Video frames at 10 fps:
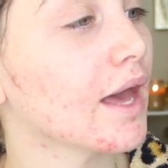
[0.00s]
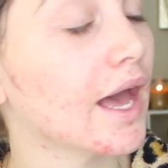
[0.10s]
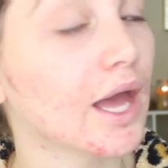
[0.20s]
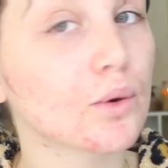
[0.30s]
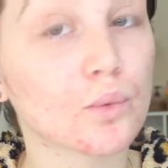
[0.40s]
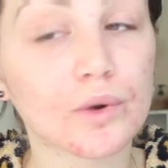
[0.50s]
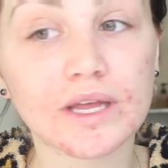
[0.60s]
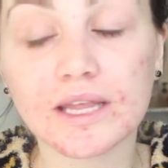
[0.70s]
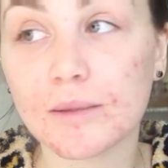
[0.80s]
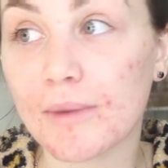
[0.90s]
and
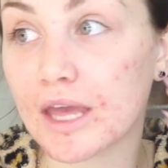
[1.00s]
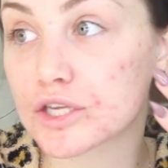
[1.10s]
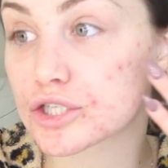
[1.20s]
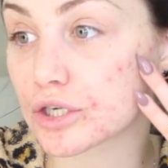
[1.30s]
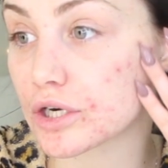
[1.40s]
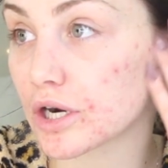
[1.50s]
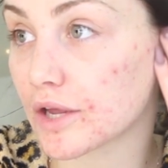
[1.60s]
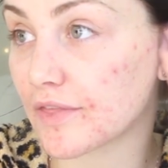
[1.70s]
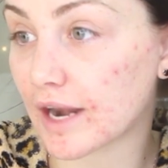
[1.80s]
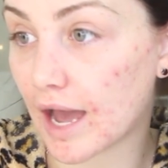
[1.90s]
really make sure
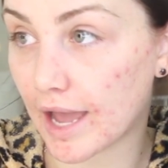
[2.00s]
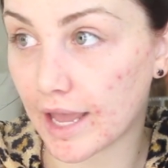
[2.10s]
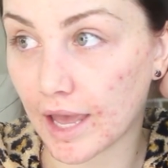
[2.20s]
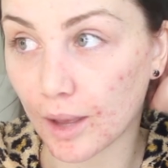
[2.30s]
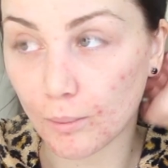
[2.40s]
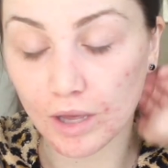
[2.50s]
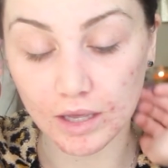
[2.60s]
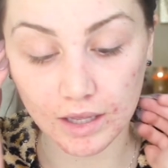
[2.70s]
that I am